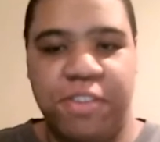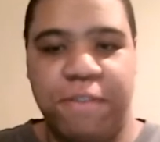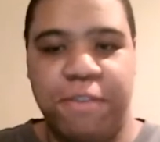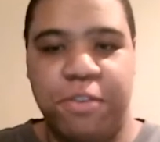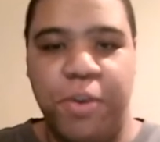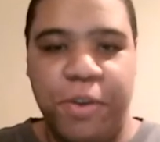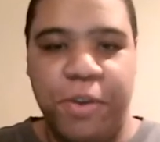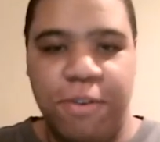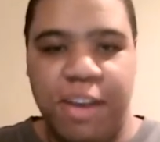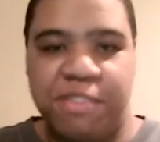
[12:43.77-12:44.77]
except for
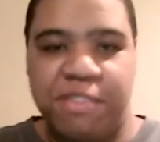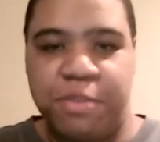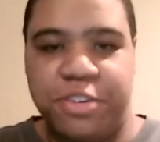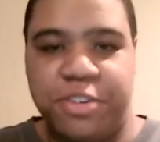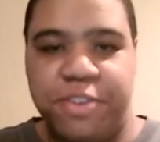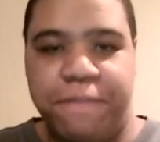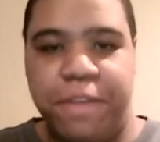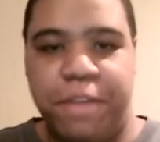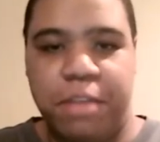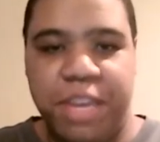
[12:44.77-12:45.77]
Tokyo Raidens, which is on
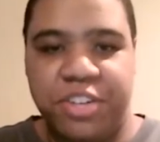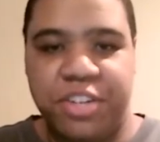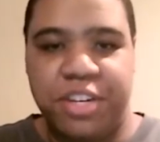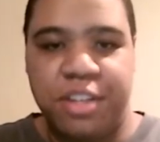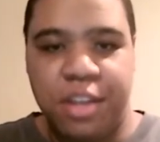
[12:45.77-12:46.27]
Funimation.